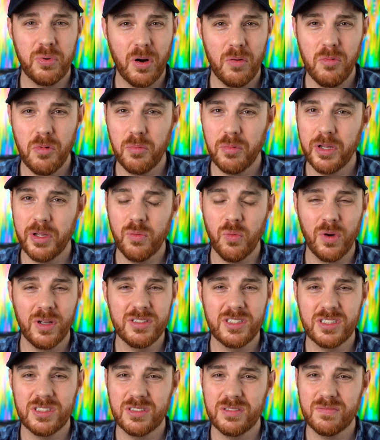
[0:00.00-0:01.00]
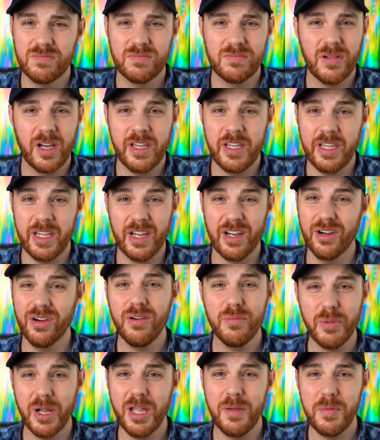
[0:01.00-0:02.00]
probably once a
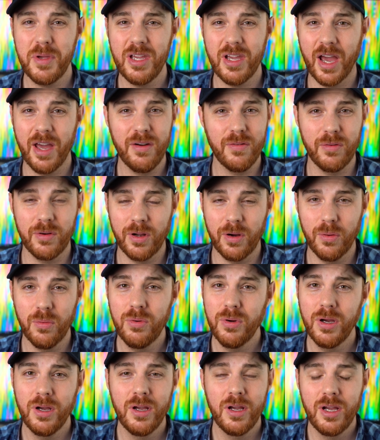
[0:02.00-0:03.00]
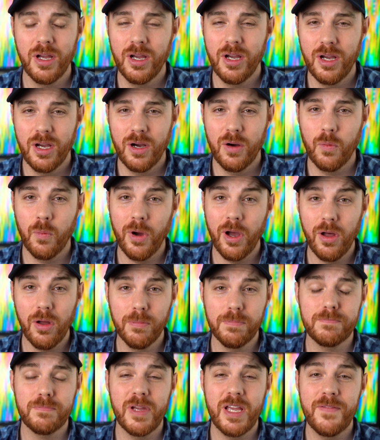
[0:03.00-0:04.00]
year maybe? I don't know.
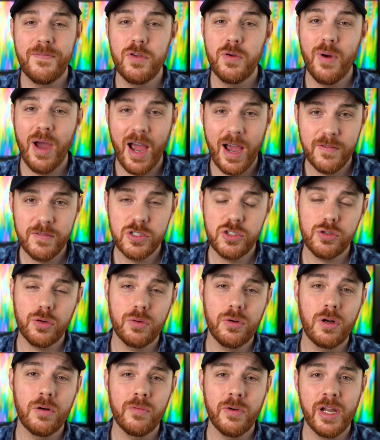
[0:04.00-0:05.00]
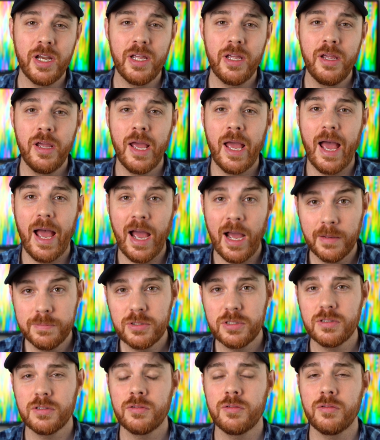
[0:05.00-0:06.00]
Well, if you have a drone already,
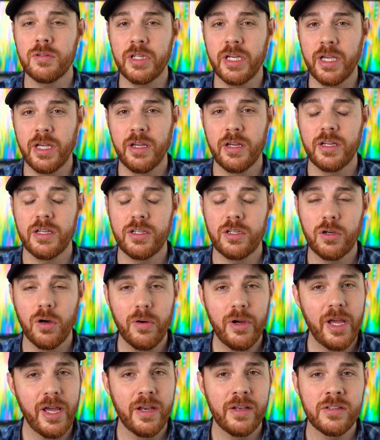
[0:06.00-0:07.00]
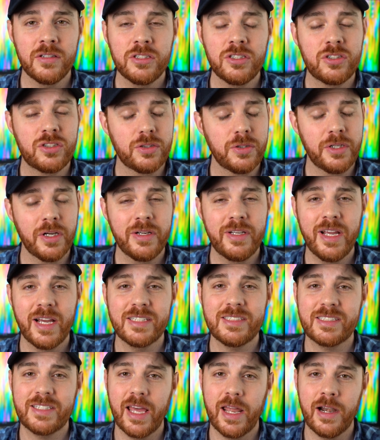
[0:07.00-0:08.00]
absolutely go ahead and just do your
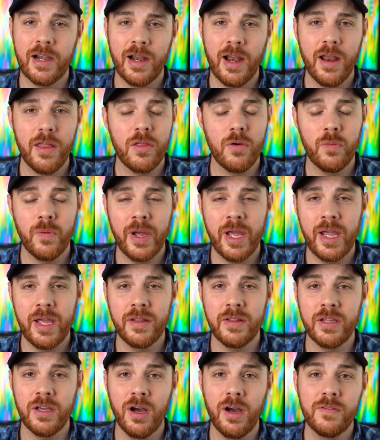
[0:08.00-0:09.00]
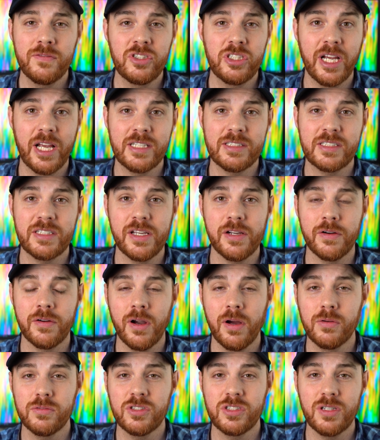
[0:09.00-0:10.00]
test, get it out of the way in the off chance that
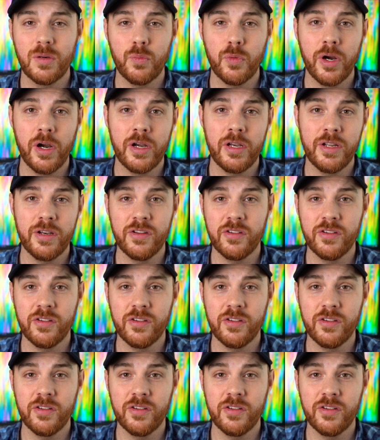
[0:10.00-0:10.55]
you're out somewhere and you